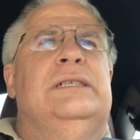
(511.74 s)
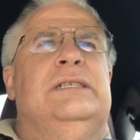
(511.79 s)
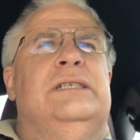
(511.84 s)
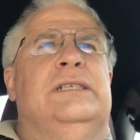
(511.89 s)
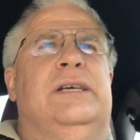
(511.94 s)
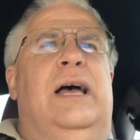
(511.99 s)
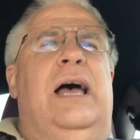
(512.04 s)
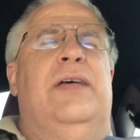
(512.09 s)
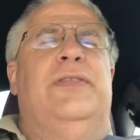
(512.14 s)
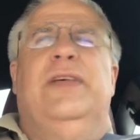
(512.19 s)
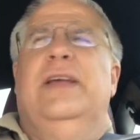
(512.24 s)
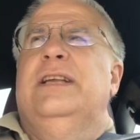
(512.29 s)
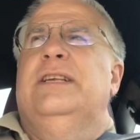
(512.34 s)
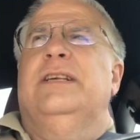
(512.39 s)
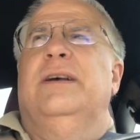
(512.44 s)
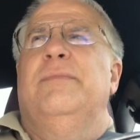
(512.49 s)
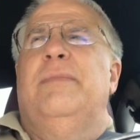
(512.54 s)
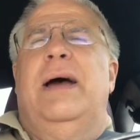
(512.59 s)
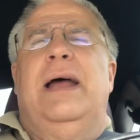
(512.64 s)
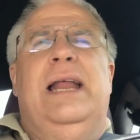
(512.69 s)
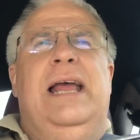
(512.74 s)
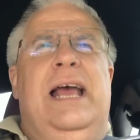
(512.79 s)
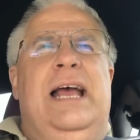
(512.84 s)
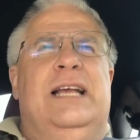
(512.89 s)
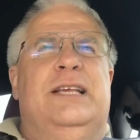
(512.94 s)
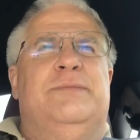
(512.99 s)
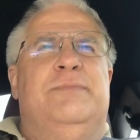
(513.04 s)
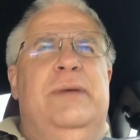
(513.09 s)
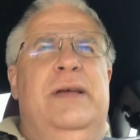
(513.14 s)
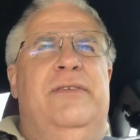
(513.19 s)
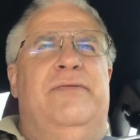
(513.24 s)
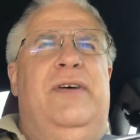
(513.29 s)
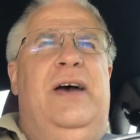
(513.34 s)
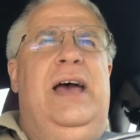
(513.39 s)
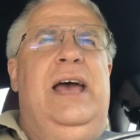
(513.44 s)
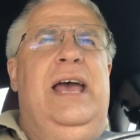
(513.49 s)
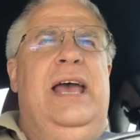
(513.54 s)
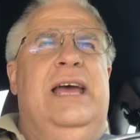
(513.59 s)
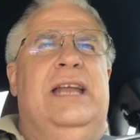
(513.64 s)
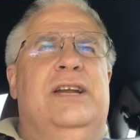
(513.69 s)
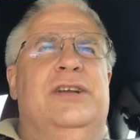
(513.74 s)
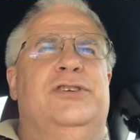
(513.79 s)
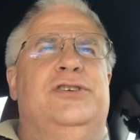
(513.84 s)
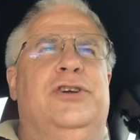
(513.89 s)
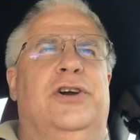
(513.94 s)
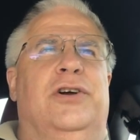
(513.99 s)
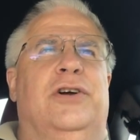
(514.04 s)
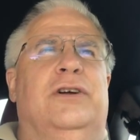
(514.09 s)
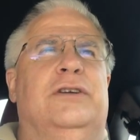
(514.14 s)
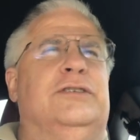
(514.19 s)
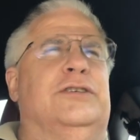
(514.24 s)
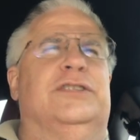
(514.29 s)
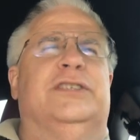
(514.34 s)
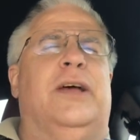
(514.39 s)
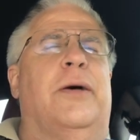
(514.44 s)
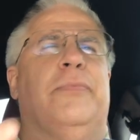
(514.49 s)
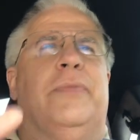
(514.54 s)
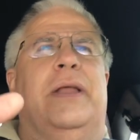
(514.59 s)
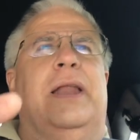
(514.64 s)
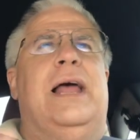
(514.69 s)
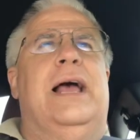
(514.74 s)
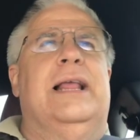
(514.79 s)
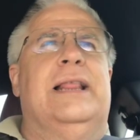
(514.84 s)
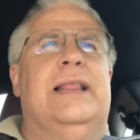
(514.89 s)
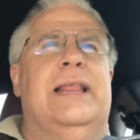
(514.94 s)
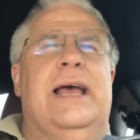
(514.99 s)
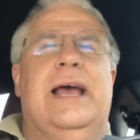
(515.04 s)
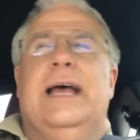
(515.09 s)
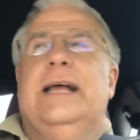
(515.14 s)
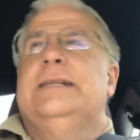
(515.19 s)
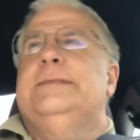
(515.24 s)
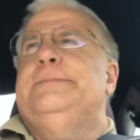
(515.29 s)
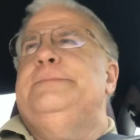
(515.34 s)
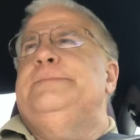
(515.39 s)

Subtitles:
So I think somebody asked me if I had a church or something like that.